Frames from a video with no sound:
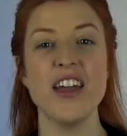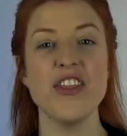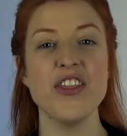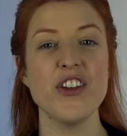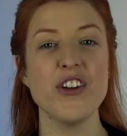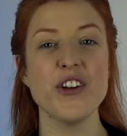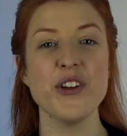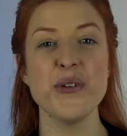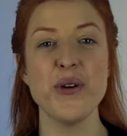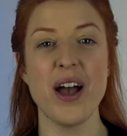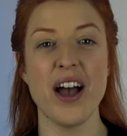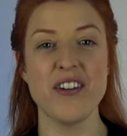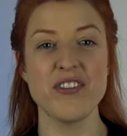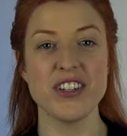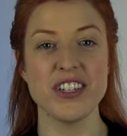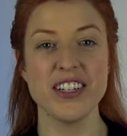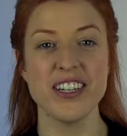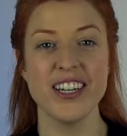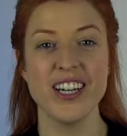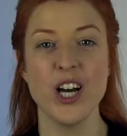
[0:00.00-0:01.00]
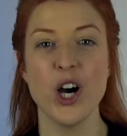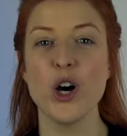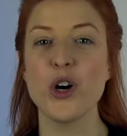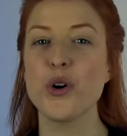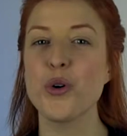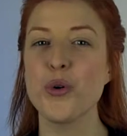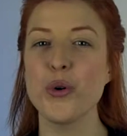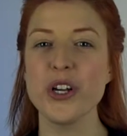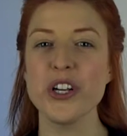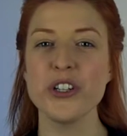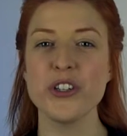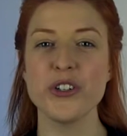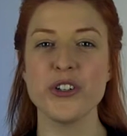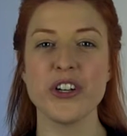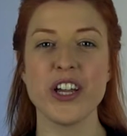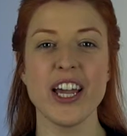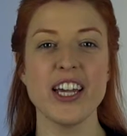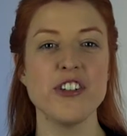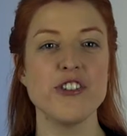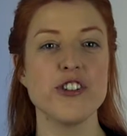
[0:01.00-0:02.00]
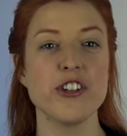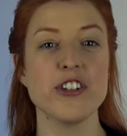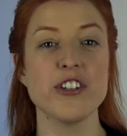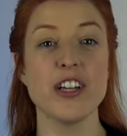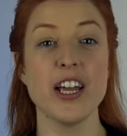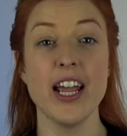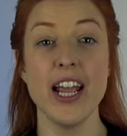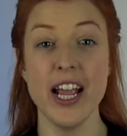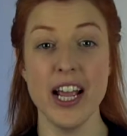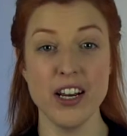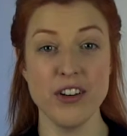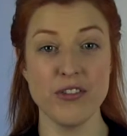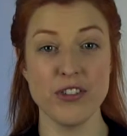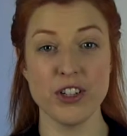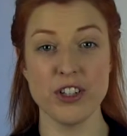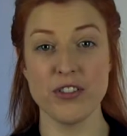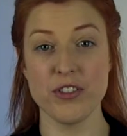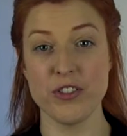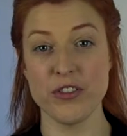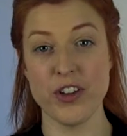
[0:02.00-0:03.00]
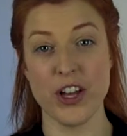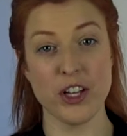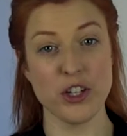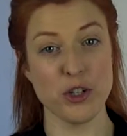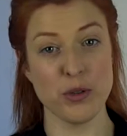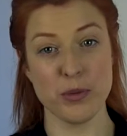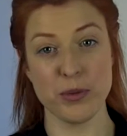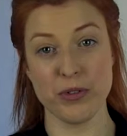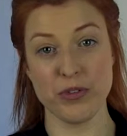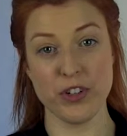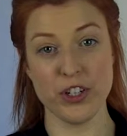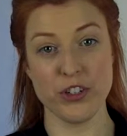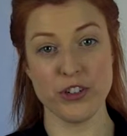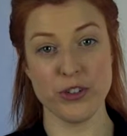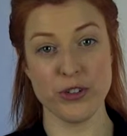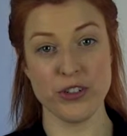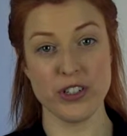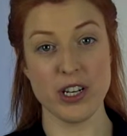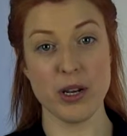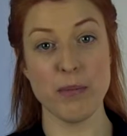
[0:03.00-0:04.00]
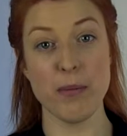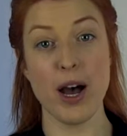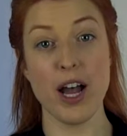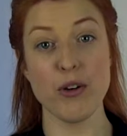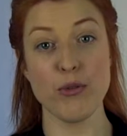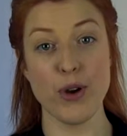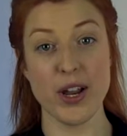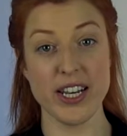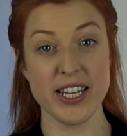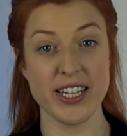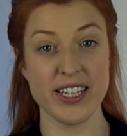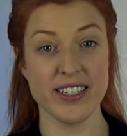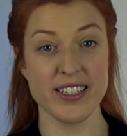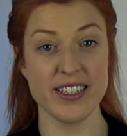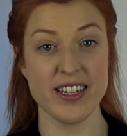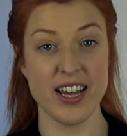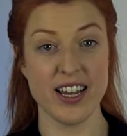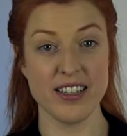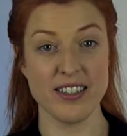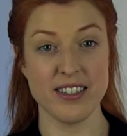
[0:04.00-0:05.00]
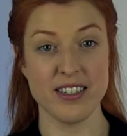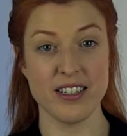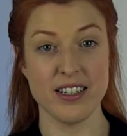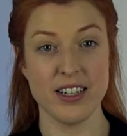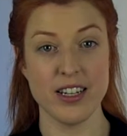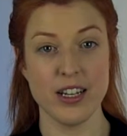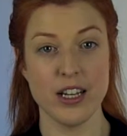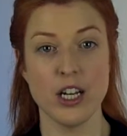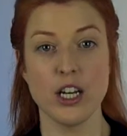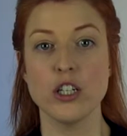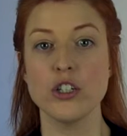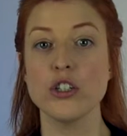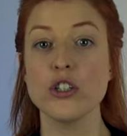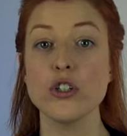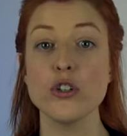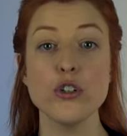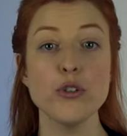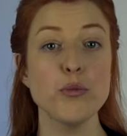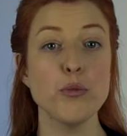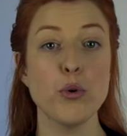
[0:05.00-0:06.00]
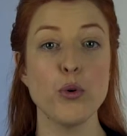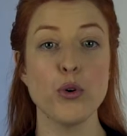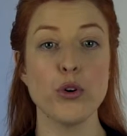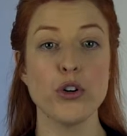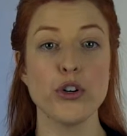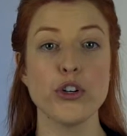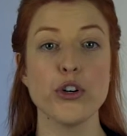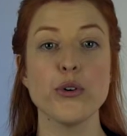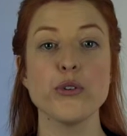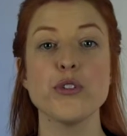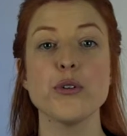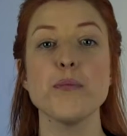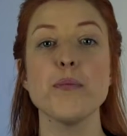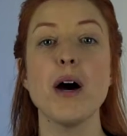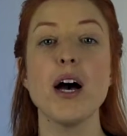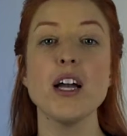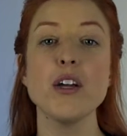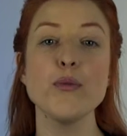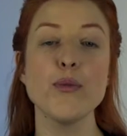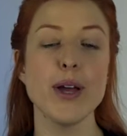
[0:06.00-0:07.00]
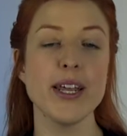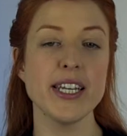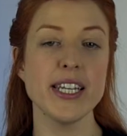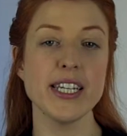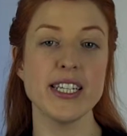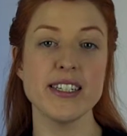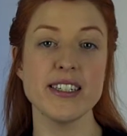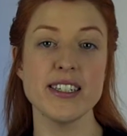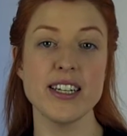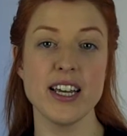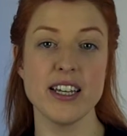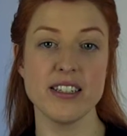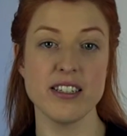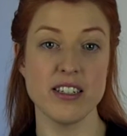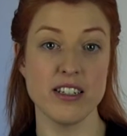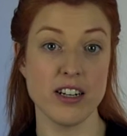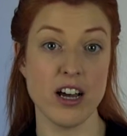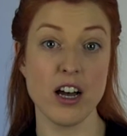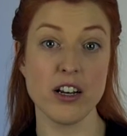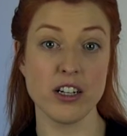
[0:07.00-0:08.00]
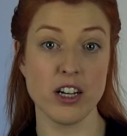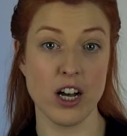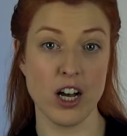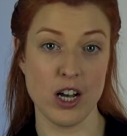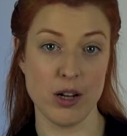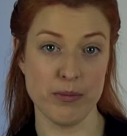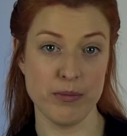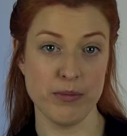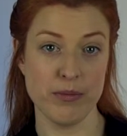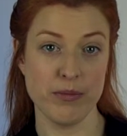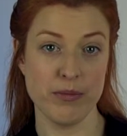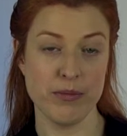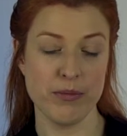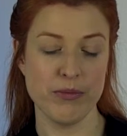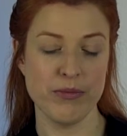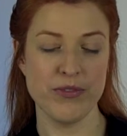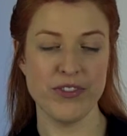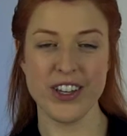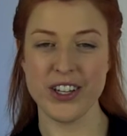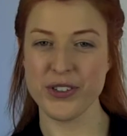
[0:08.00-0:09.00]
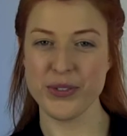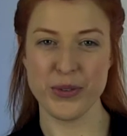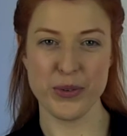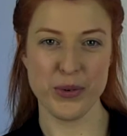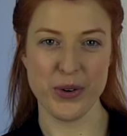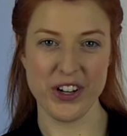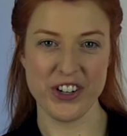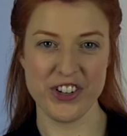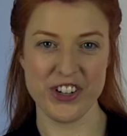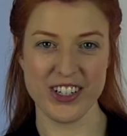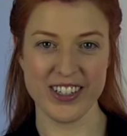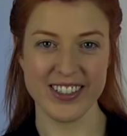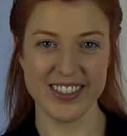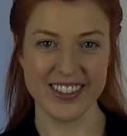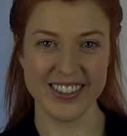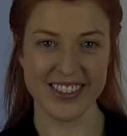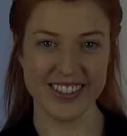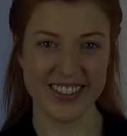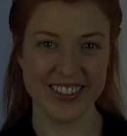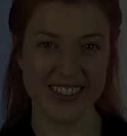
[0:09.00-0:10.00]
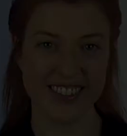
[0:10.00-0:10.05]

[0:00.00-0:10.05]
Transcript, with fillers: And there you have it, a quick look at just a handful of the valuable features in My Readiness Test. To learn more, go to myreadinesstest.com. Thanks for watching.